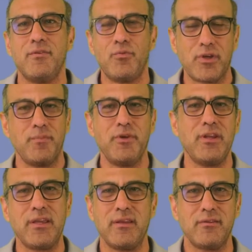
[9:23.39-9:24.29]
When
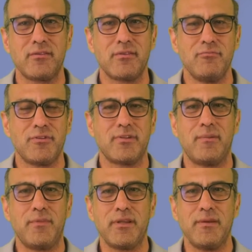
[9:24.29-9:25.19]
communicating with
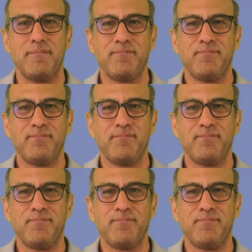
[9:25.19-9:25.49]
somebody,